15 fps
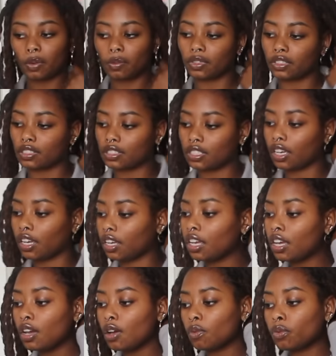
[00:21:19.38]
I wanted to say
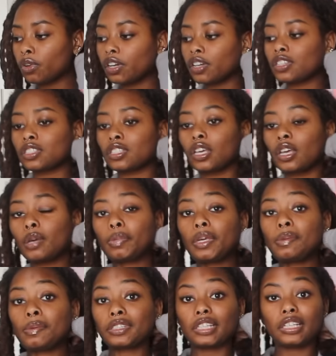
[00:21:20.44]
was
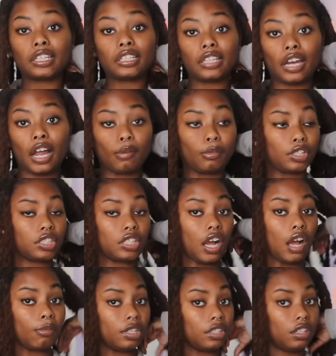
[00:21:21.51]
people thinking that I'm a
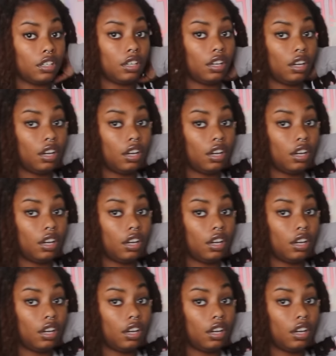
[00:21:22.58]
shaman.